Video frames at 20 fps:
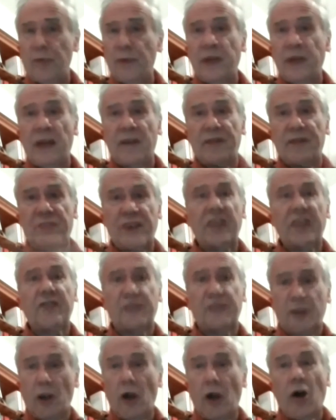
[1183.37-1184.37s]
We have
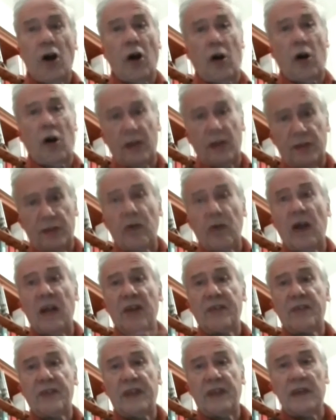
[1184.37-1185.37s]
6, or in
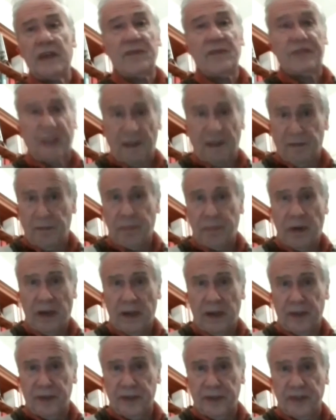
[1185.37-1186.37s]
reality, even 7
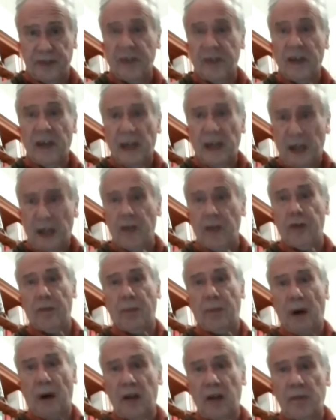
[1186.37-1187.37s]
parties in the
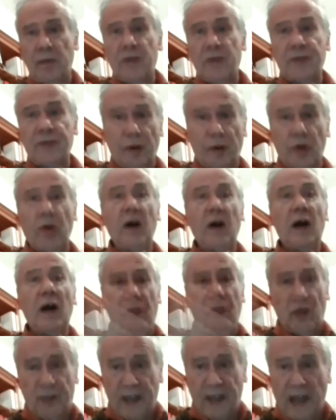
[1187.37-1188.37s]
parliament. So
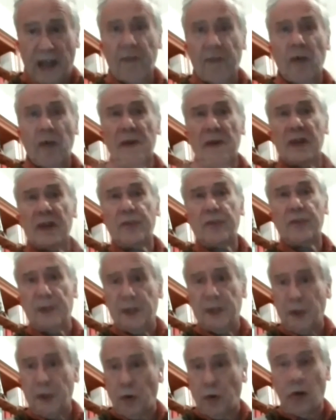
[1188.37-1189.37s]
for the government, we
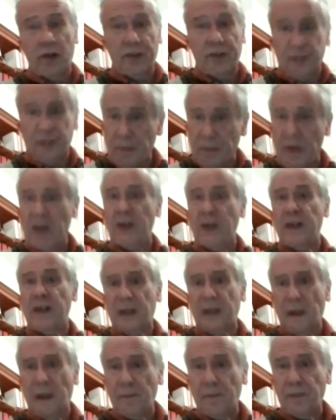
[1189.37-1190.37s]
need a coalition building,
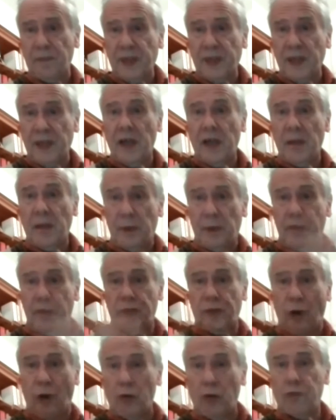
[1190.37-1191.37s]
which
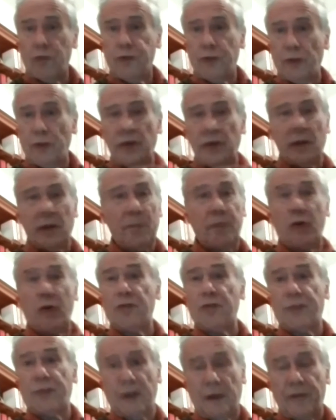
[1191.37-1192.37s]
is also a
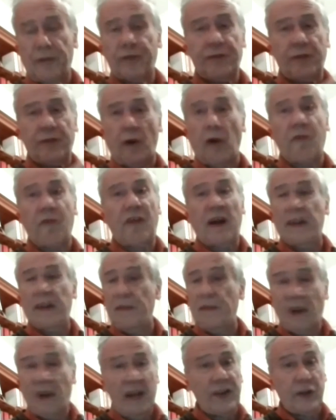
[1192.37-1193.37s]
process of
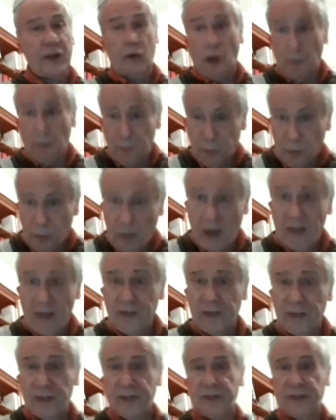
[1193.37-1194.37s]
finding
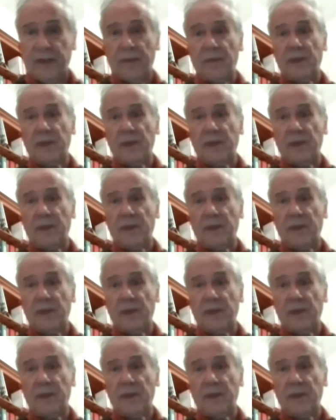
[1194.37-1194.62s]
compromises.